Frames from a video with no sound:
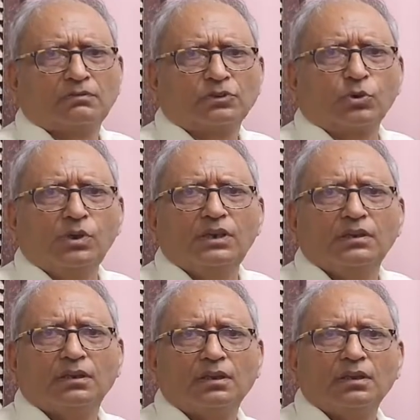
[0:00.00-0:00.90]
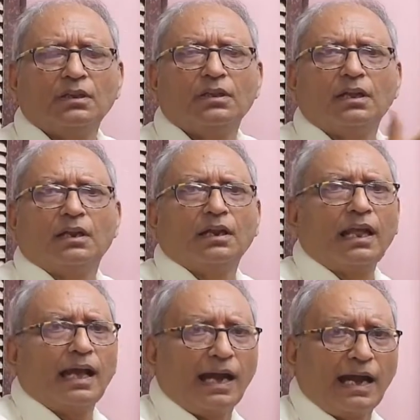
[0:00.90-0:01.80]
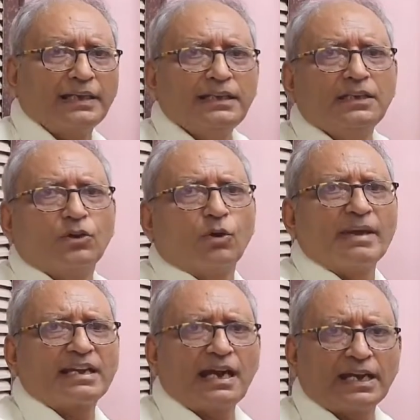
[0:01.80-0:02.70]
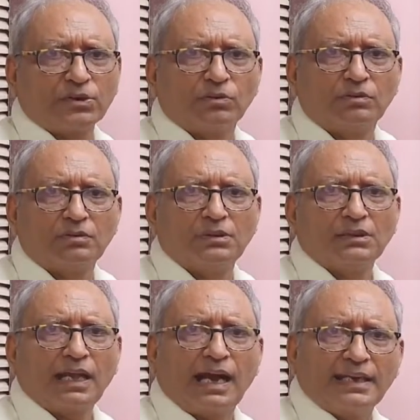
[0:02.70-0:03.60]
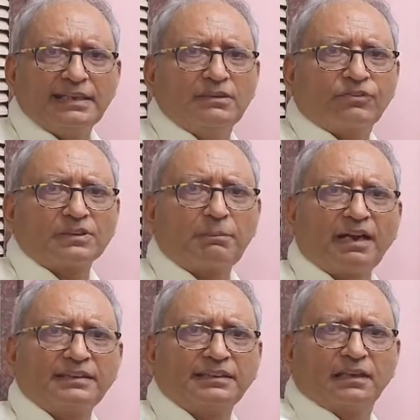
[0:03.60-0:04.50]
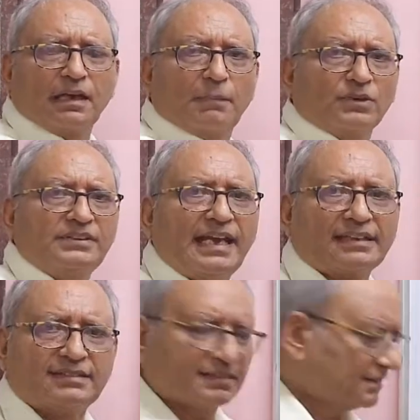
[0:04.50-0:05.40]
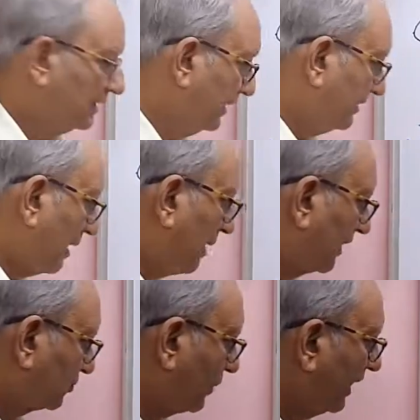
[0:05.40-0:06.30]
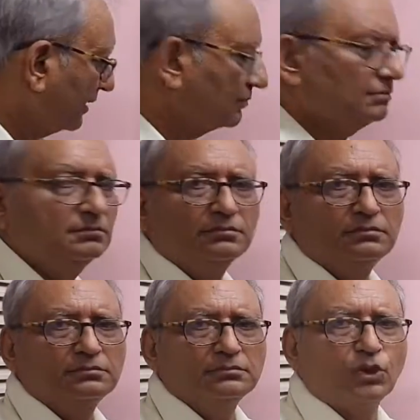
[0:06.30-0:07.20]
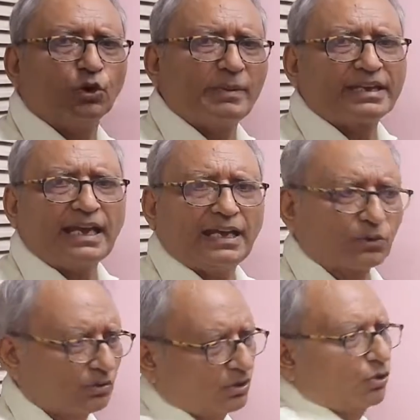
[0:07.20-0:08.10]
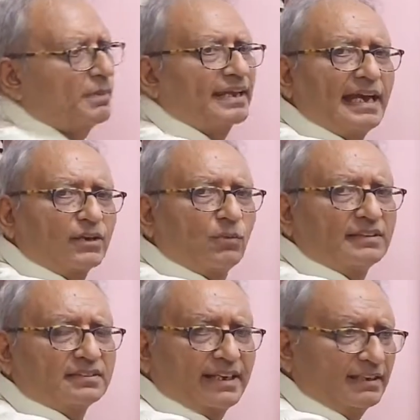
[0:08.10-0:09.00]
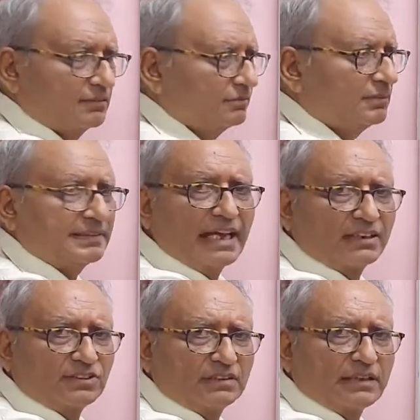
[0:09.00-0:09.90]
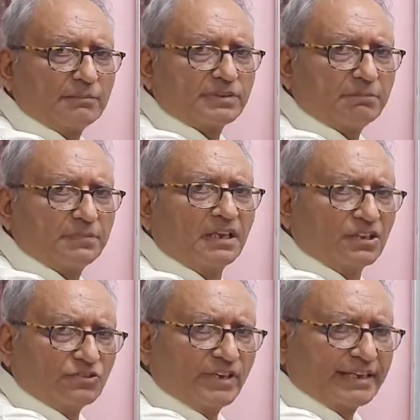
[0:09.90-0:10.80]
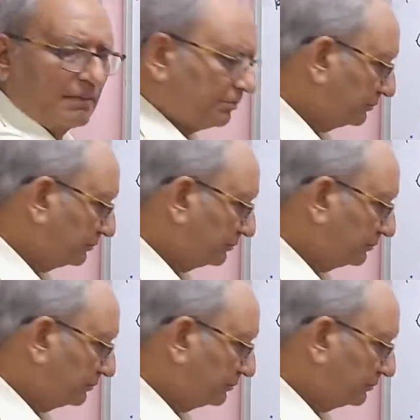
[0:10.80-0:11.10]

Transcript: Cool. I omega arrow. I for the particle about the axis is mr square, omega arrow. Omega arrow once again, direction, thumbs up, J cap.